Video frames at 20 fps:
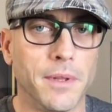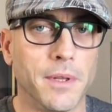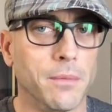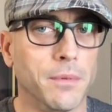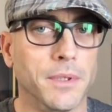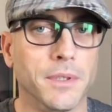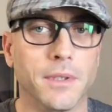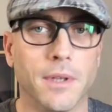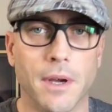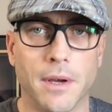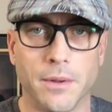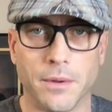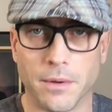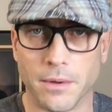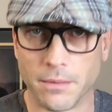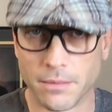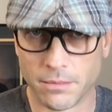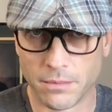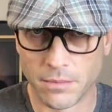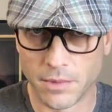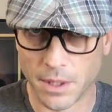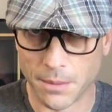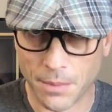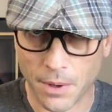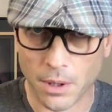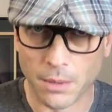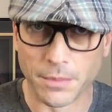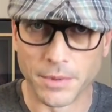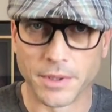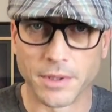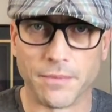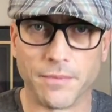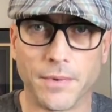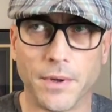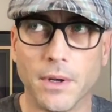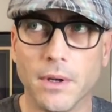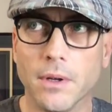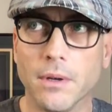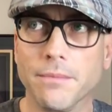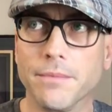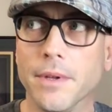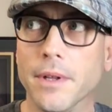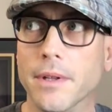there was other departments involved.